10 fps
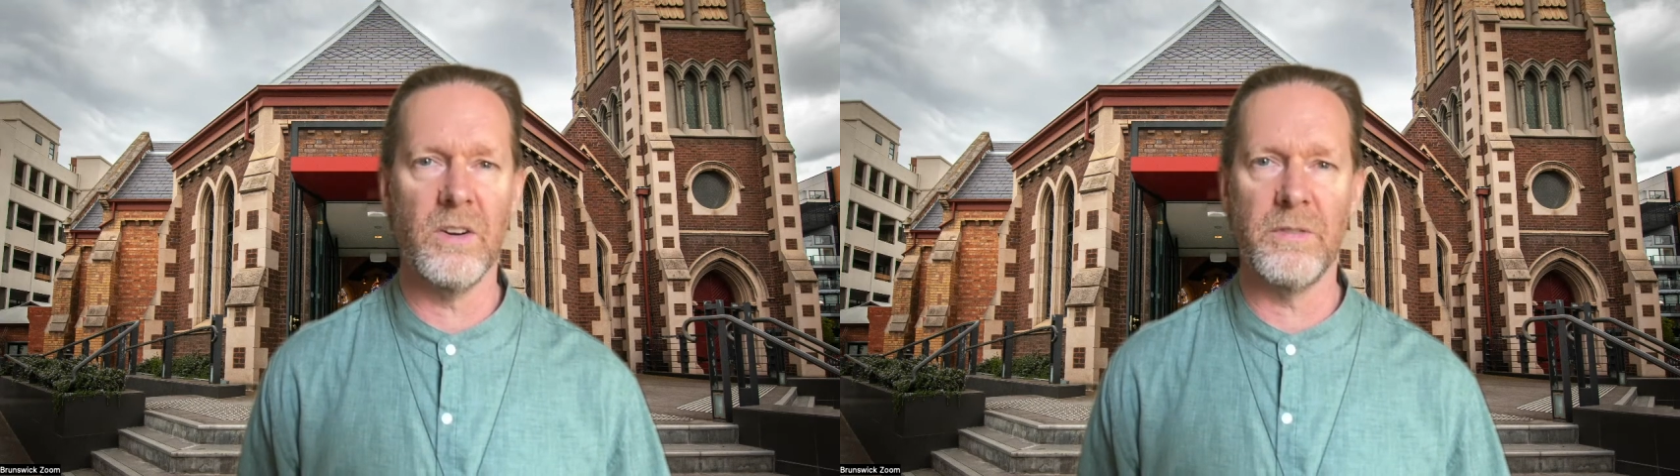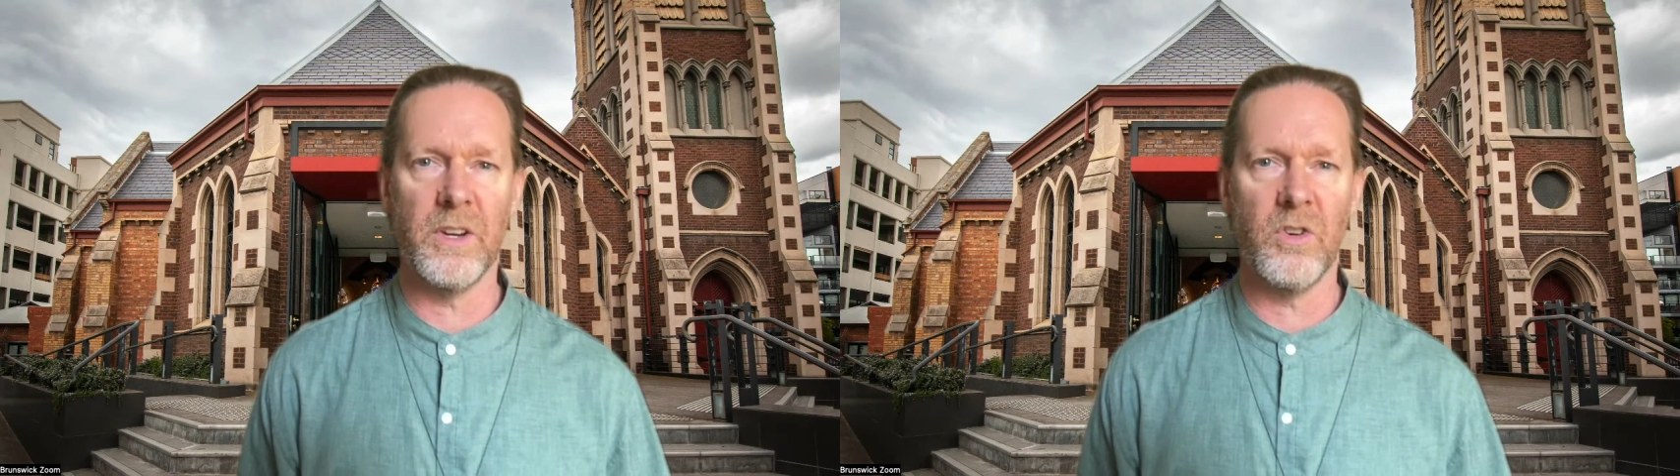
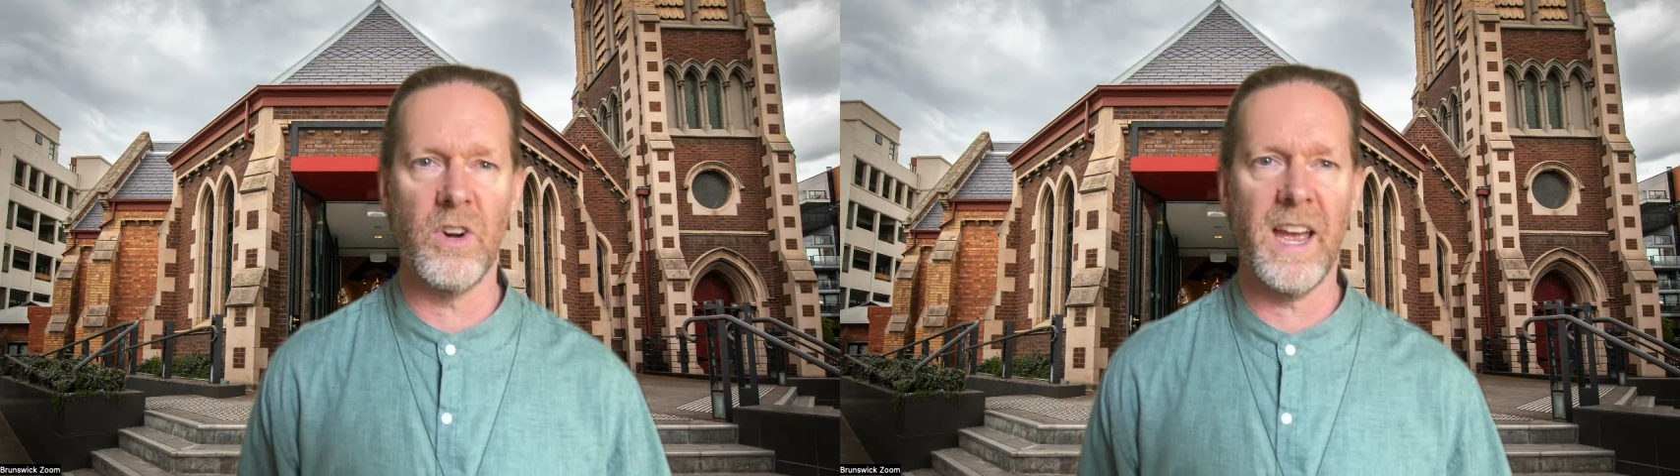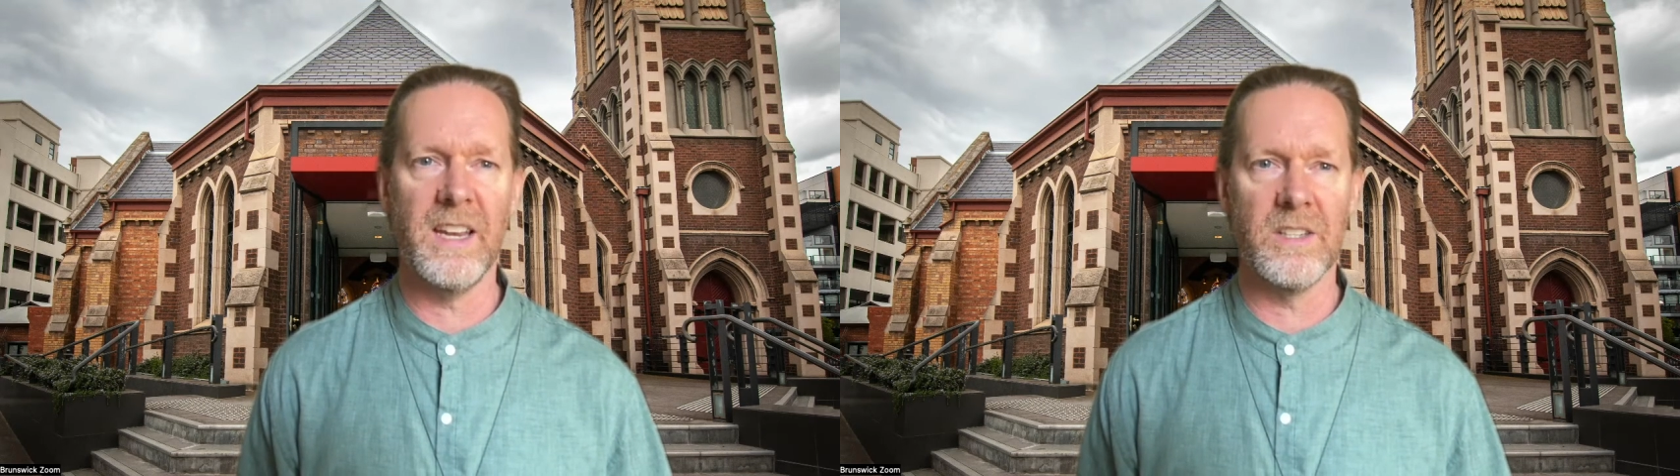of the
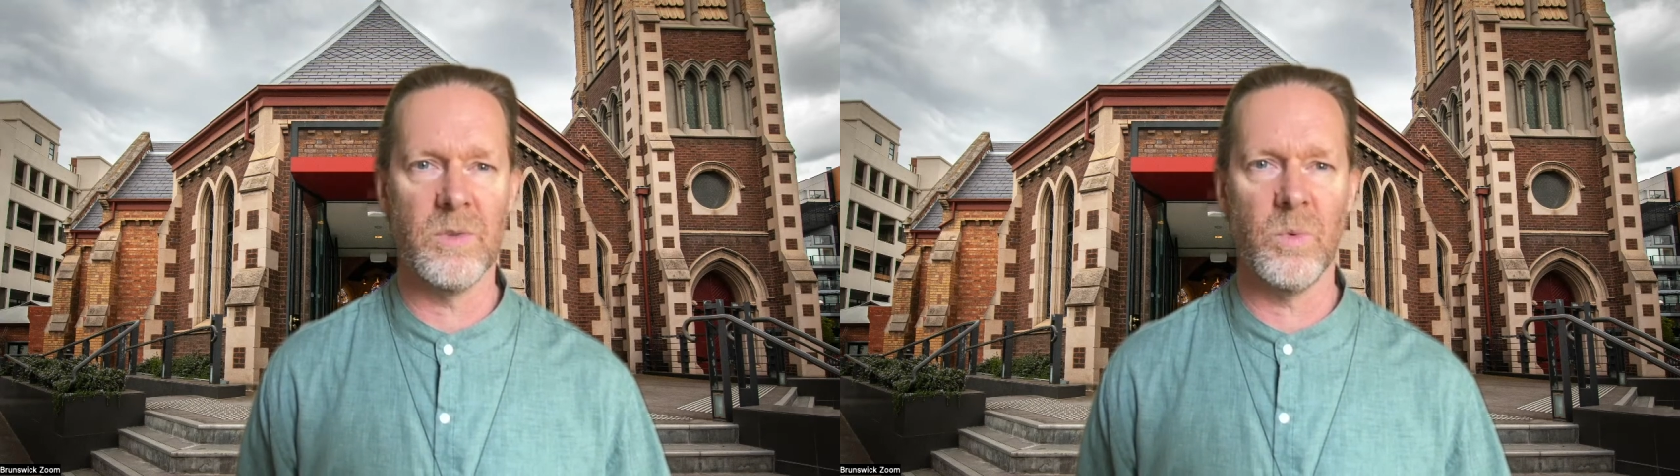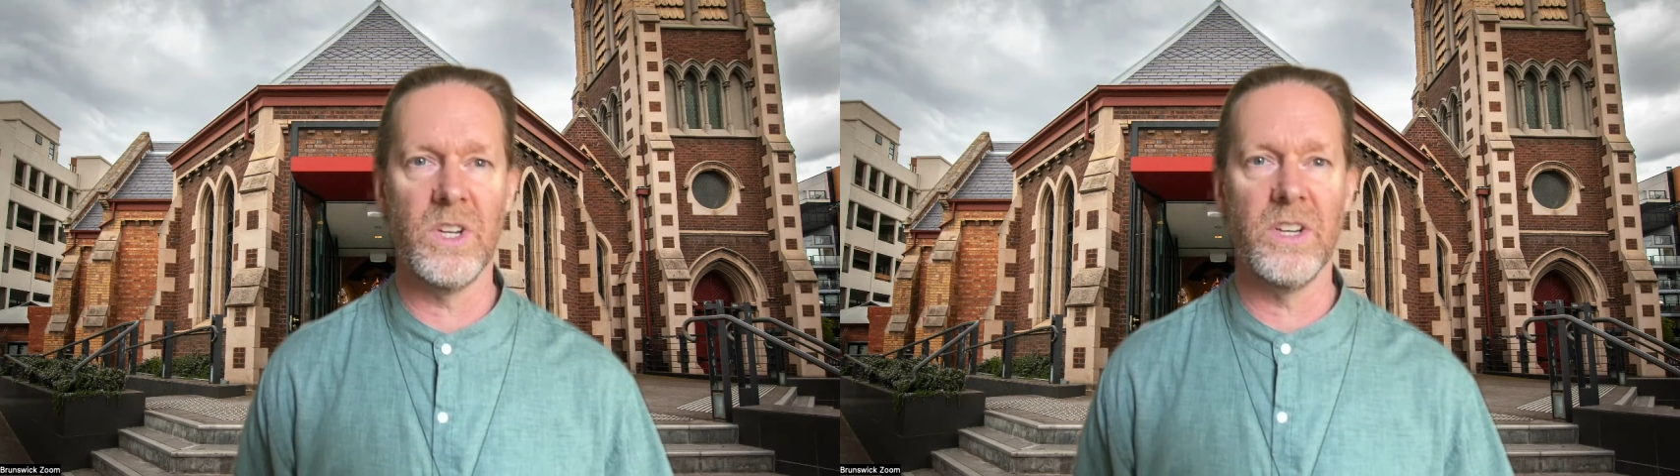Creator's
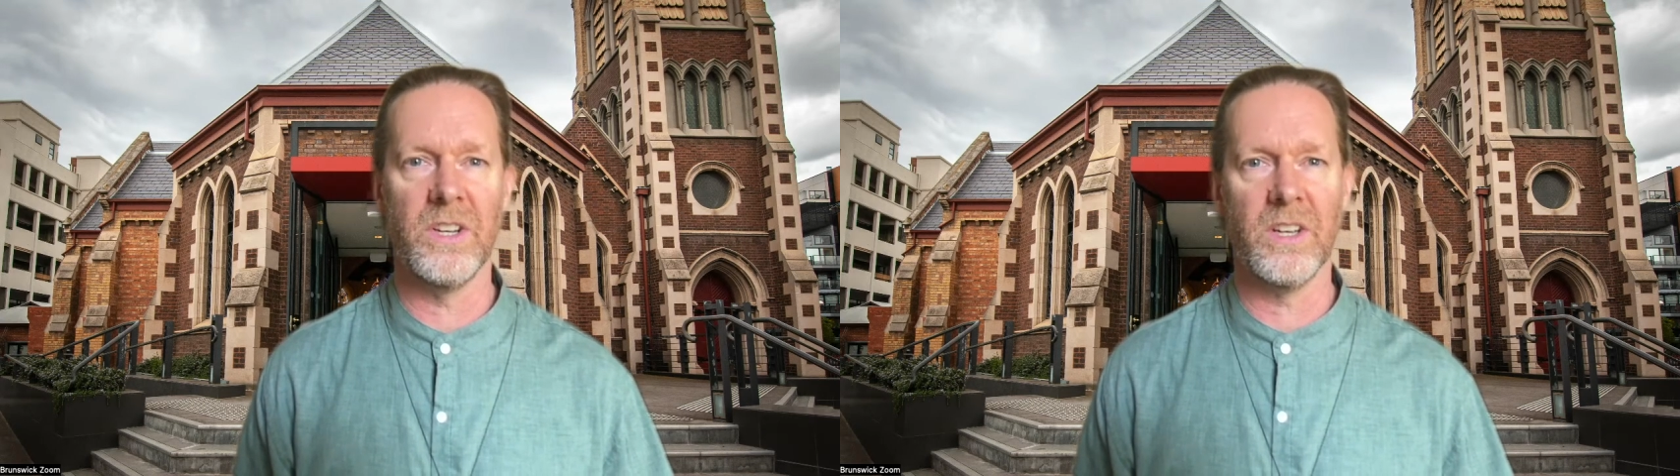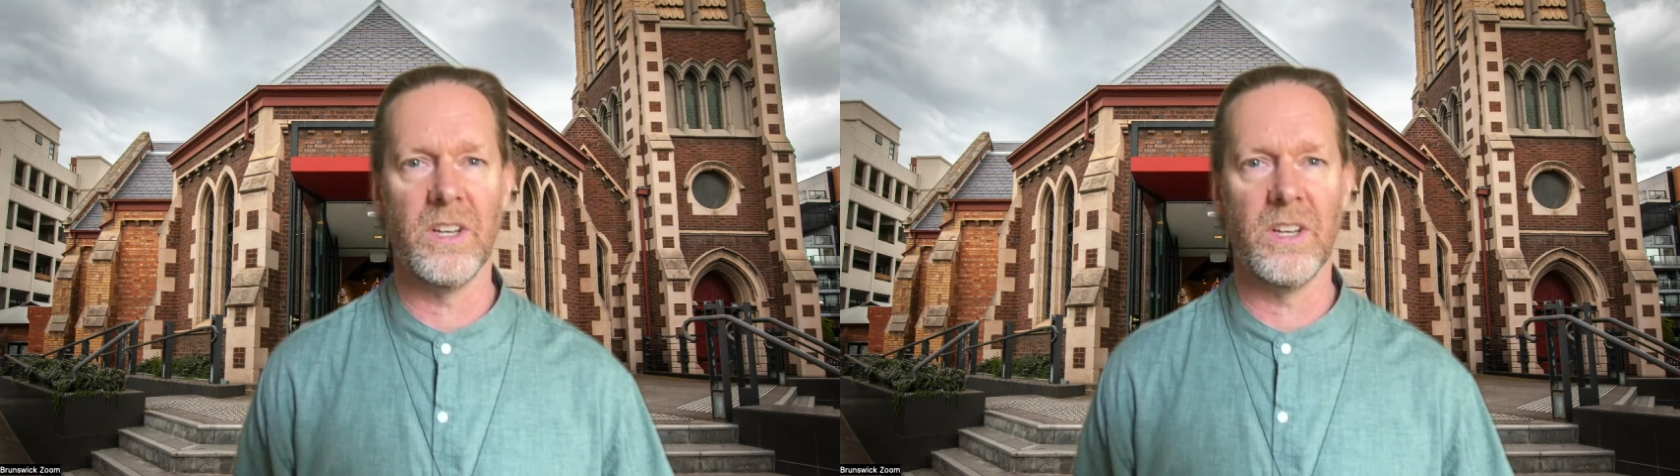work.